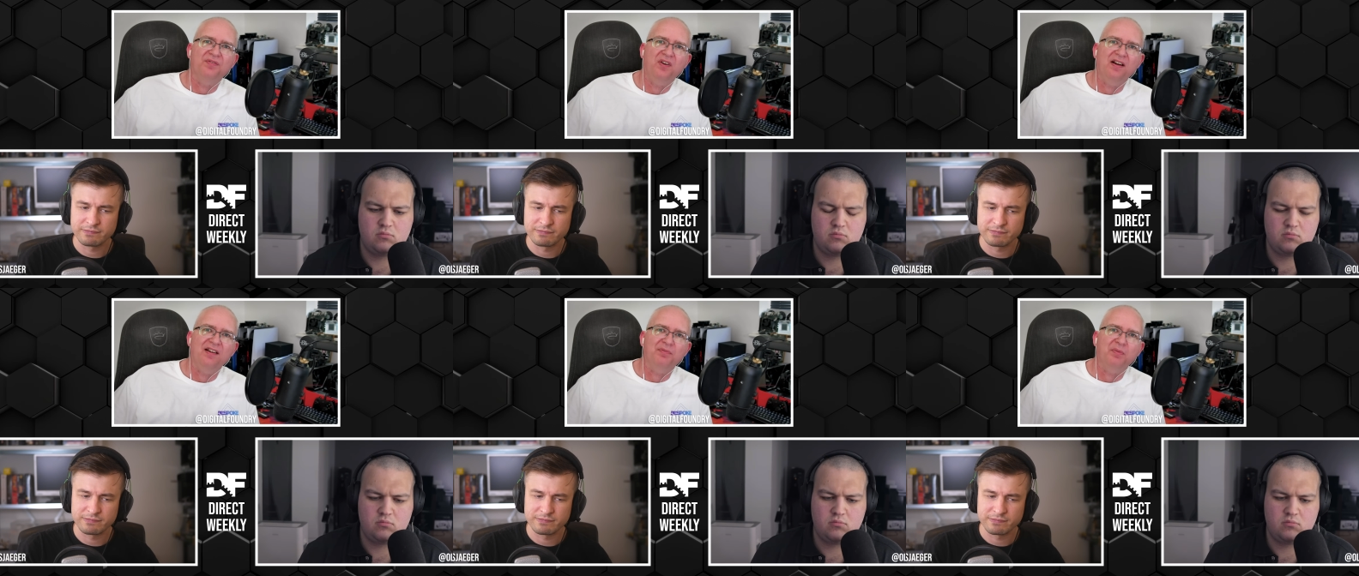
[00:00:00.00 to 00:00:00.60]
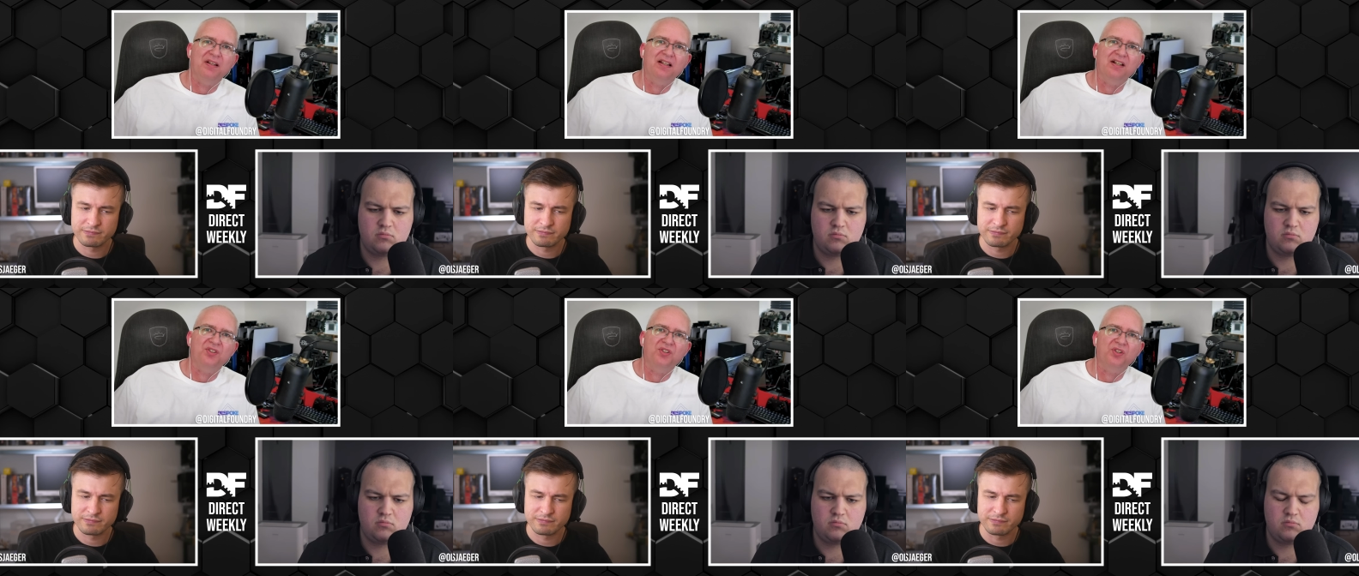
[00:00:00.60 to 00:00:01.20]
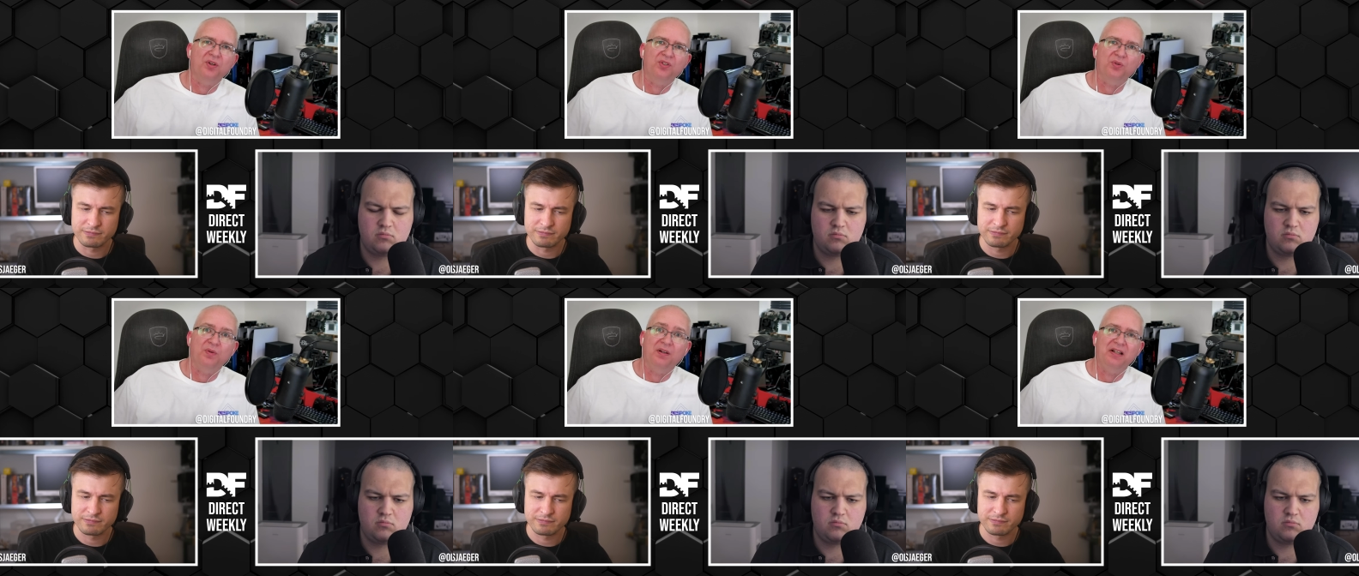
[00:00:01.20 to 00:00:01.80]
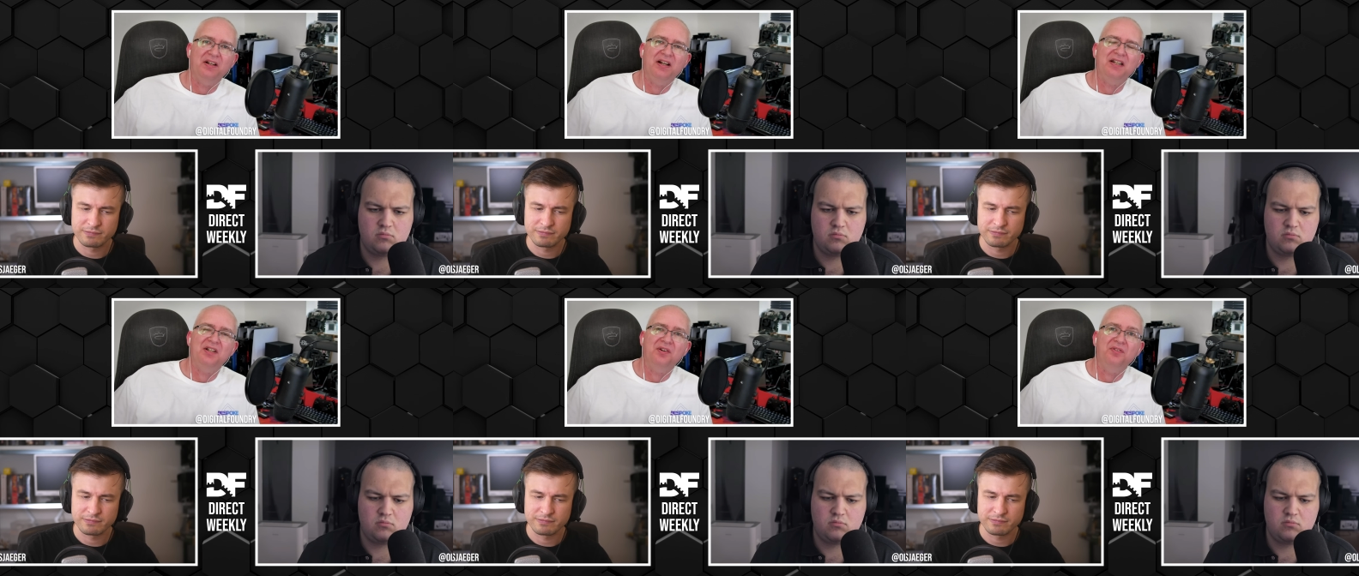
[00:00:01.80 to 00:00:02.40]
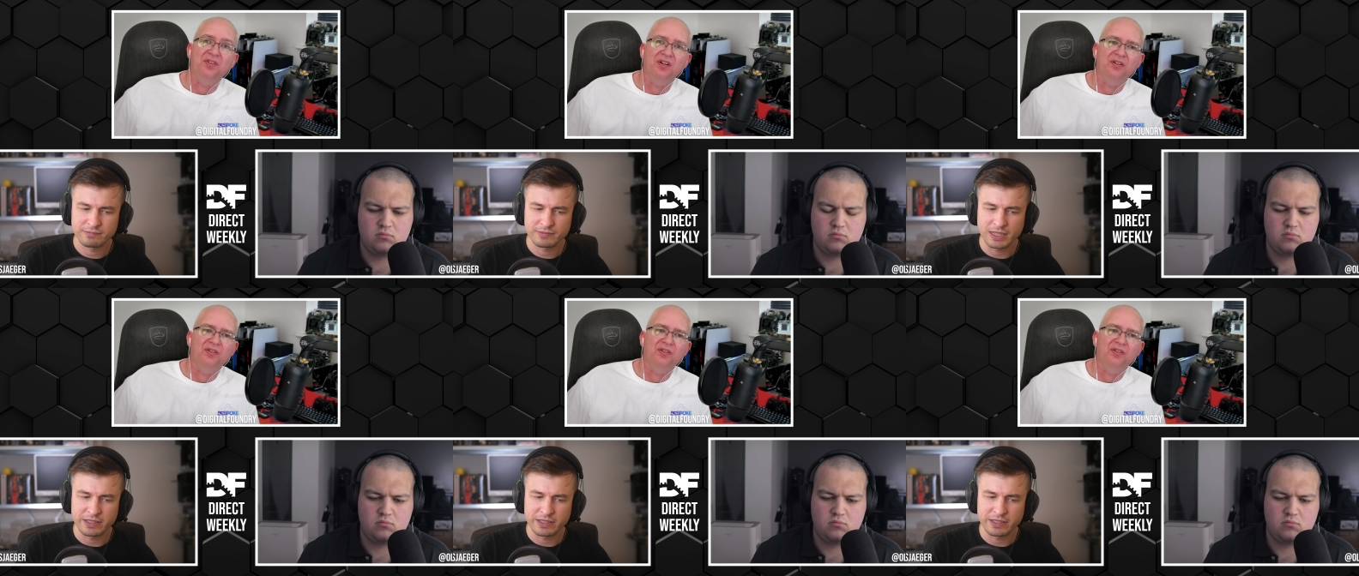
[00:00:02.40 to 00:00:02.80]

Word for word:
Speaker 1: 5, but whether that's just console only, I don't know.